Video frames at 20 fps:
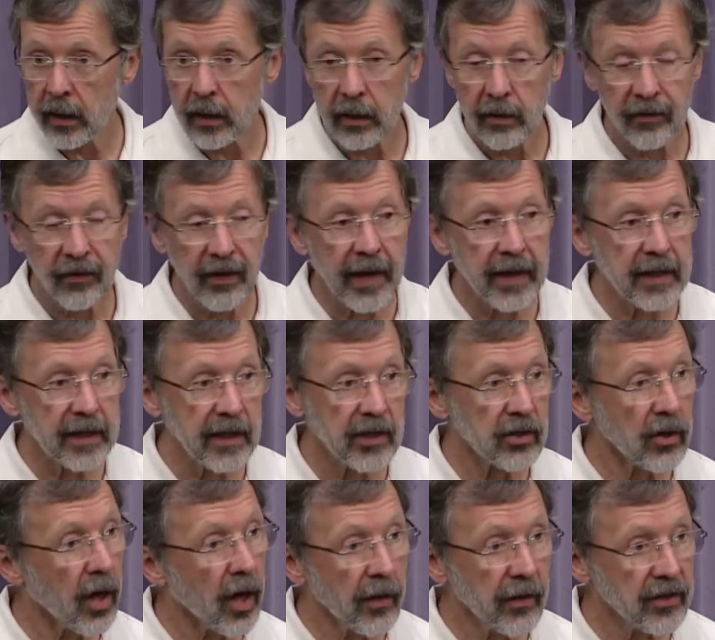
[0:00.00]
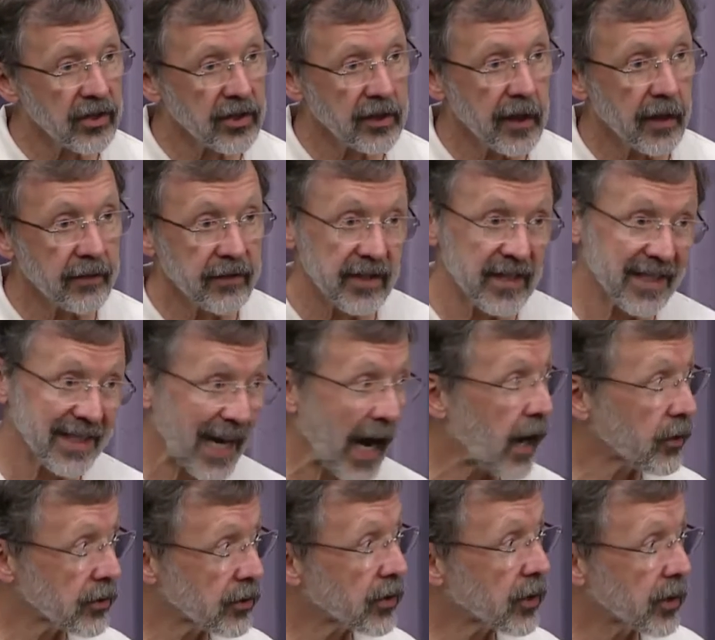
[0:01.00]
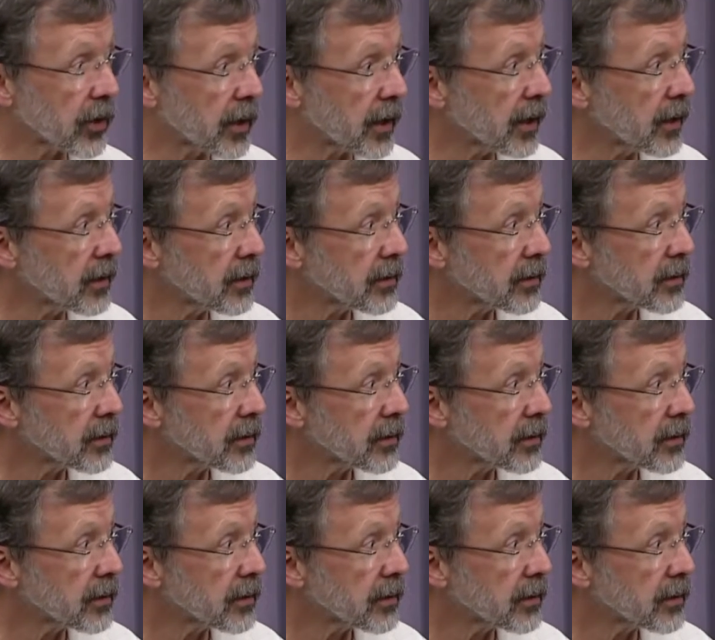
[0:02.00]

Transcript: the fact is all the stuff sounds good,